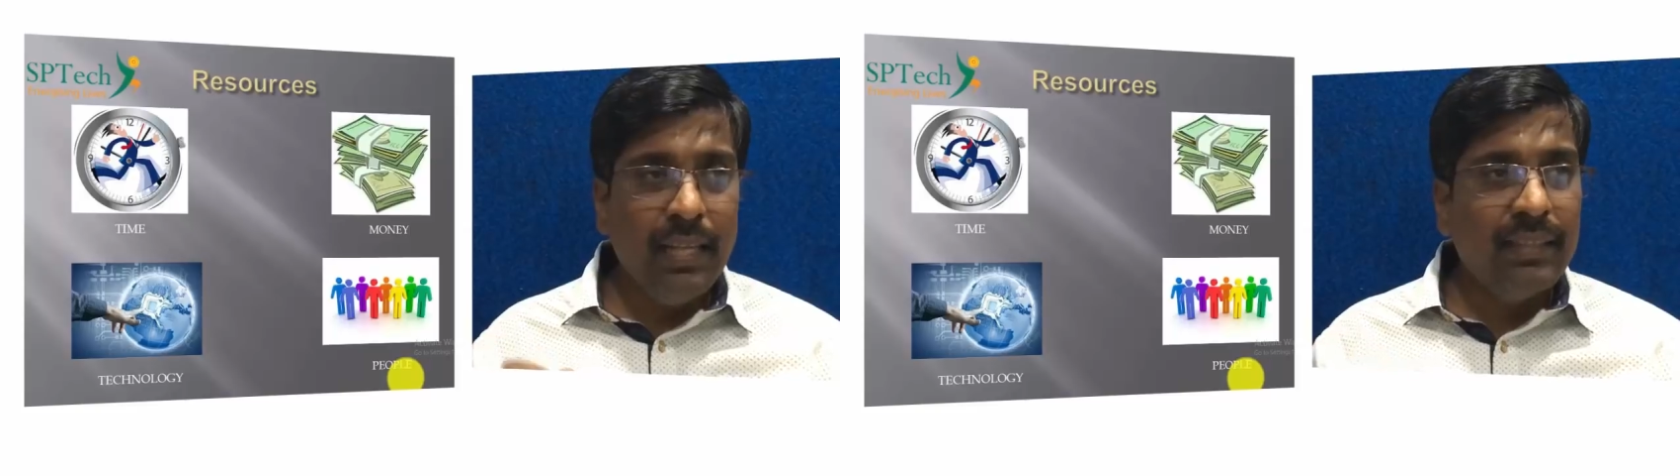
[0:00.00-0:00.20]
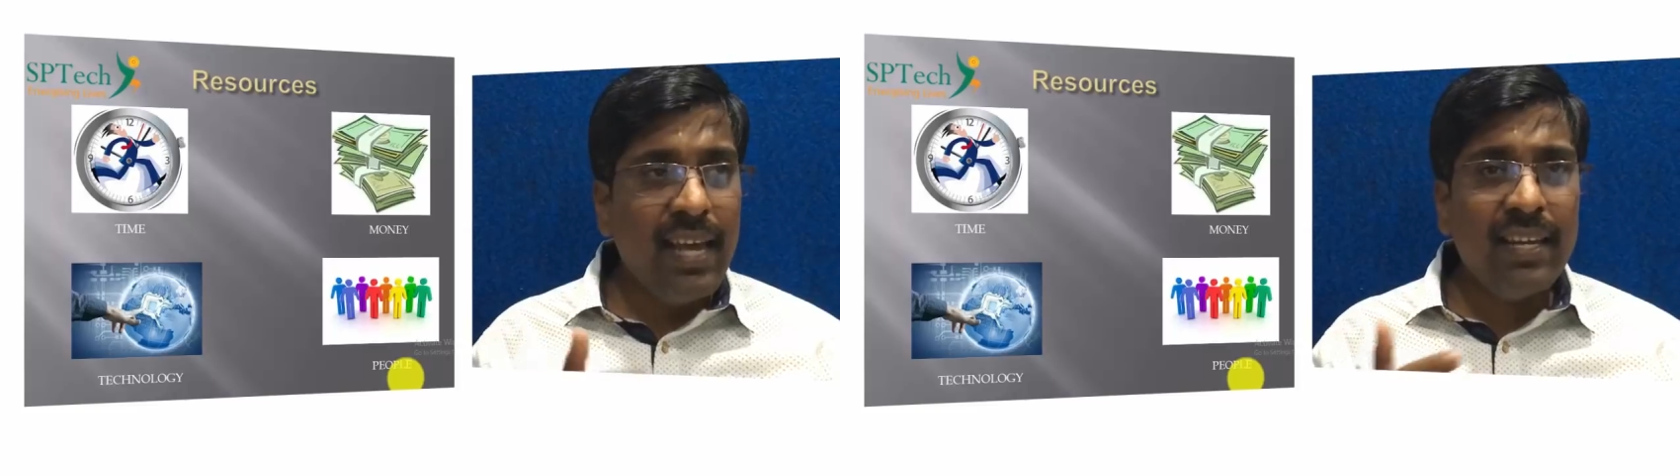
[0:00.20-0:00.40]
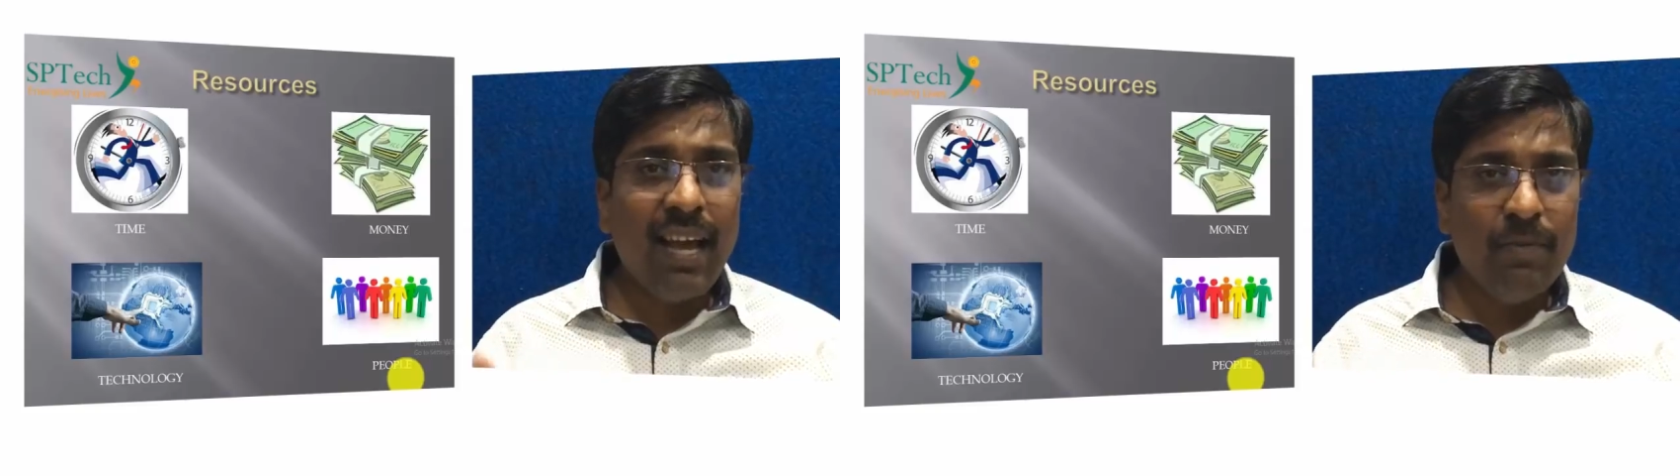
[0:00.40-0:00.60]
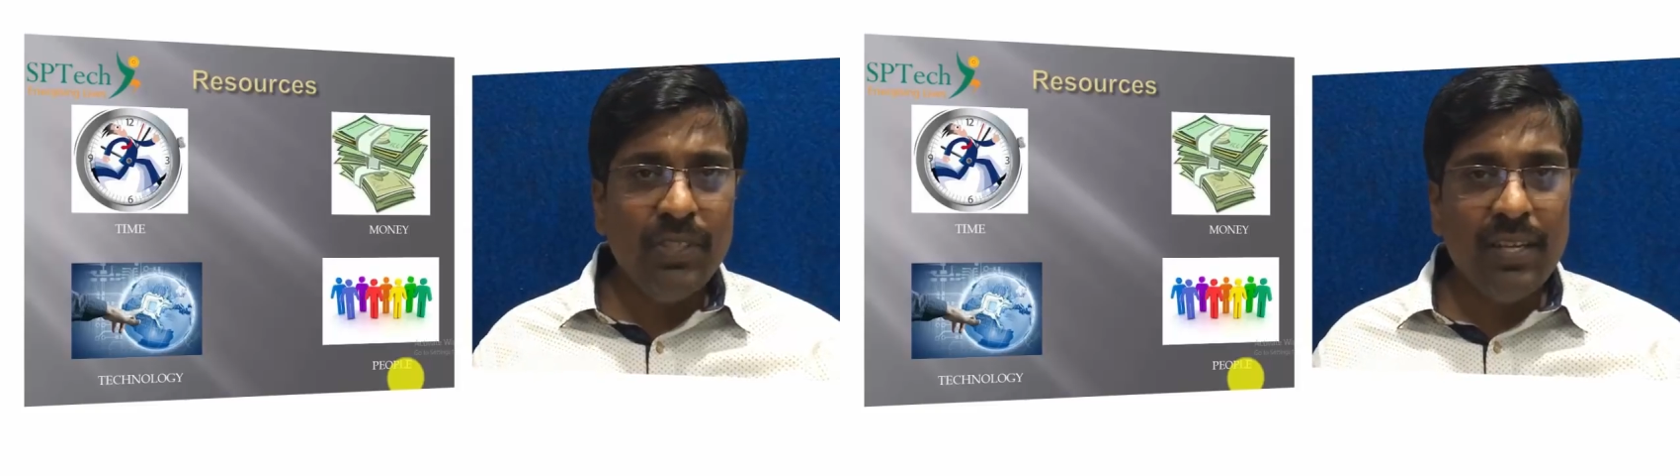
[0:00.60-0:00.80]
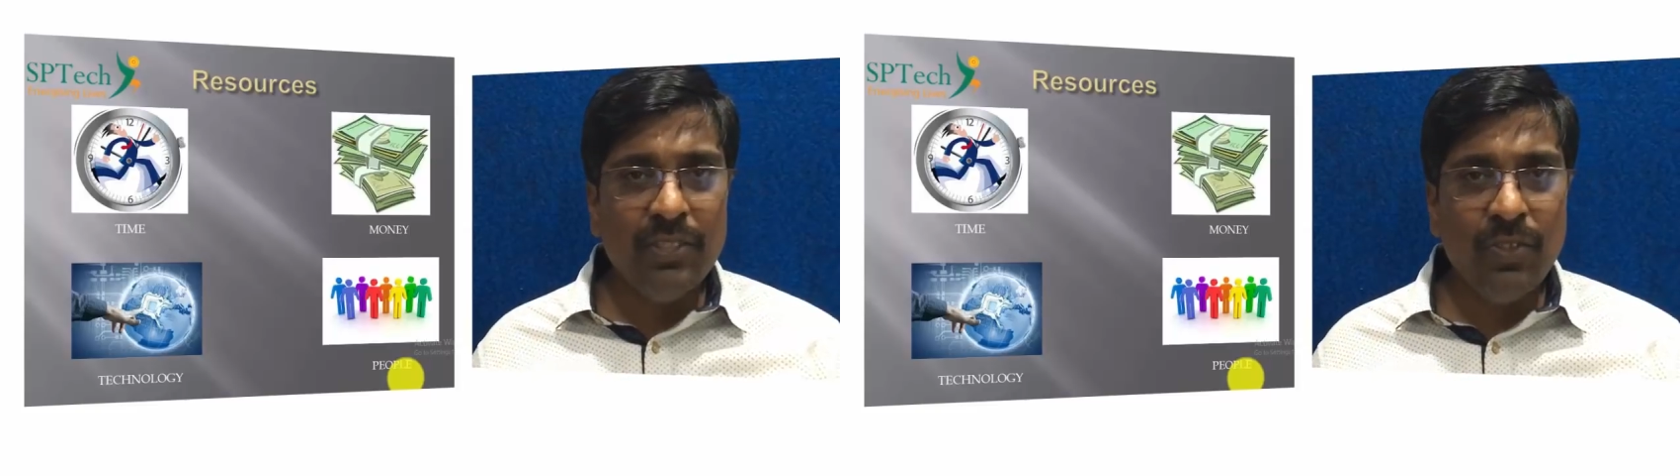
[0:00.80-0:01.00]
Then comes
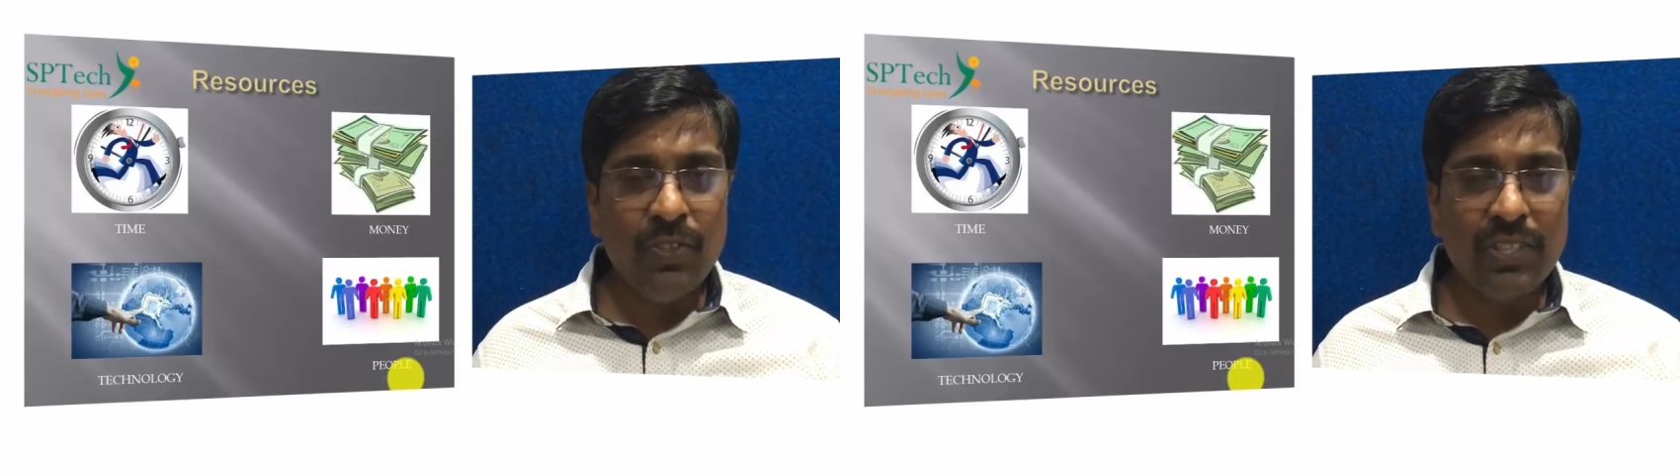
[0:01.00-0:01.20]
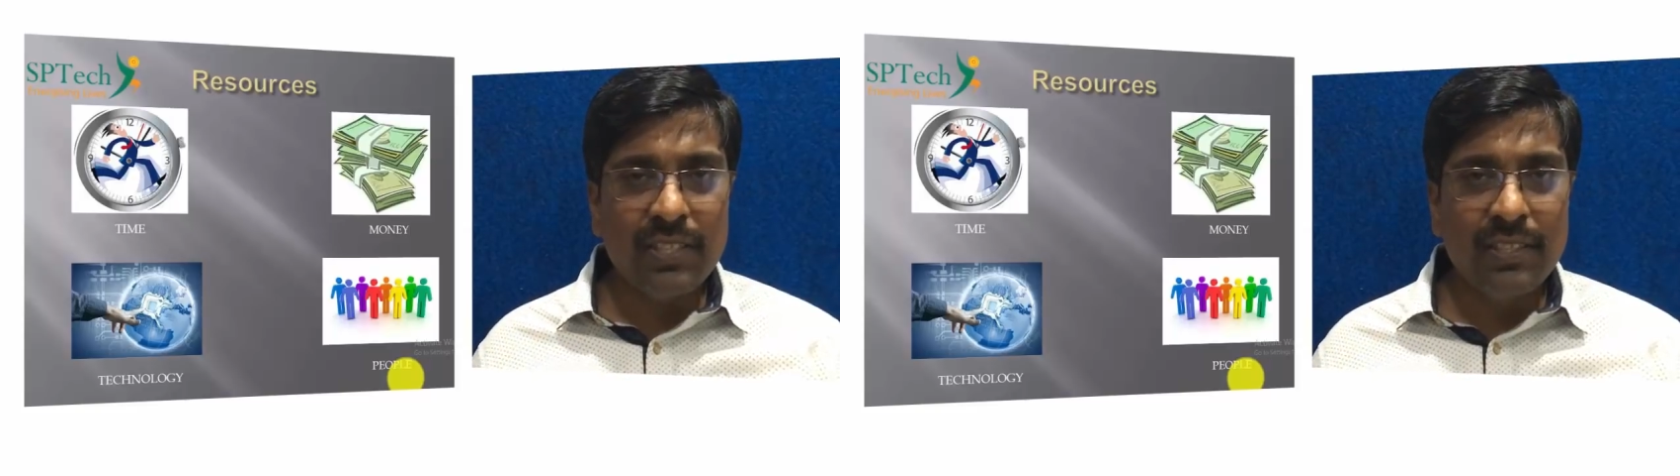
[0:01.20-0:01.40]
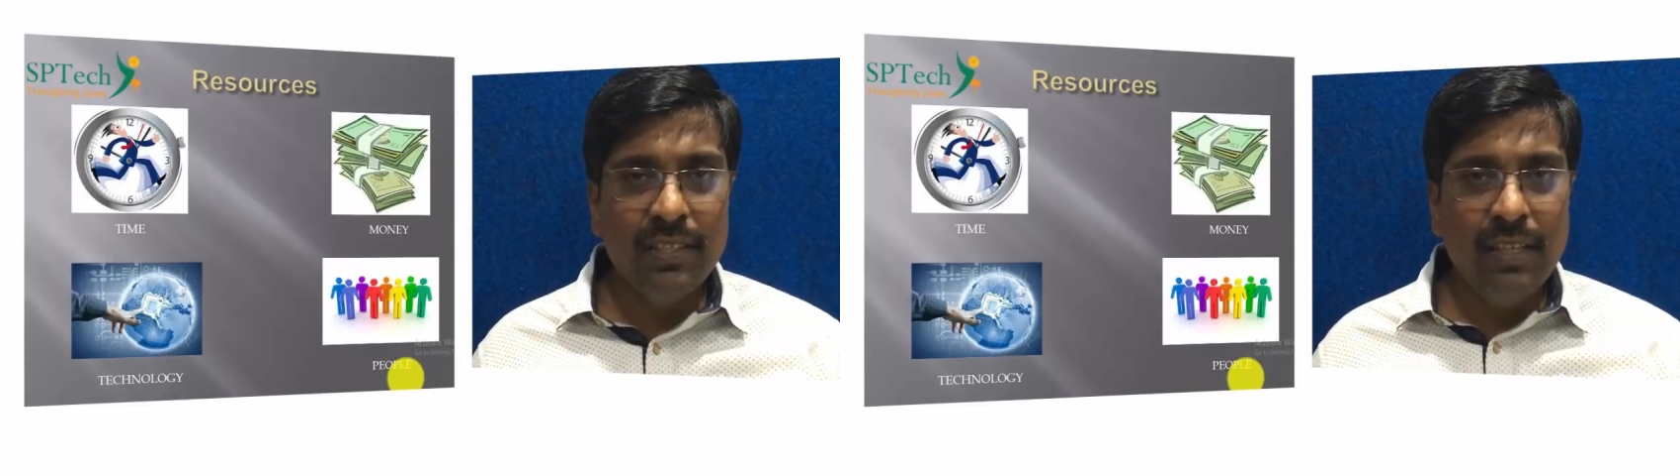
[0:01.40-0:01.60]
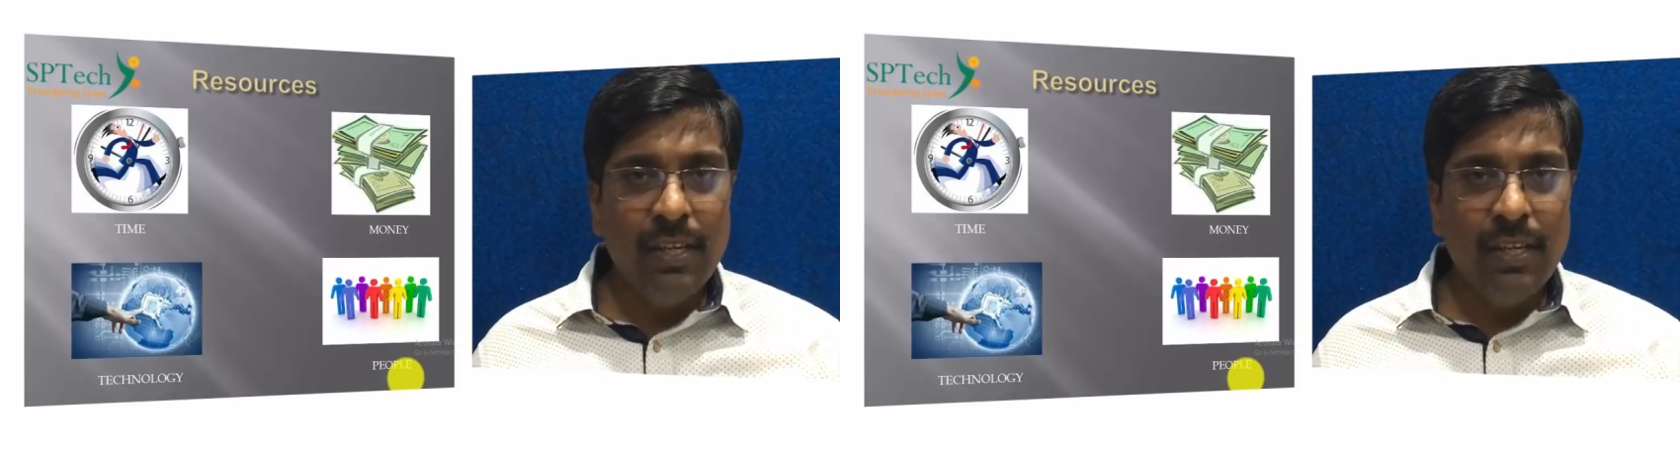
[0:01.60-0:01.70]
the resources.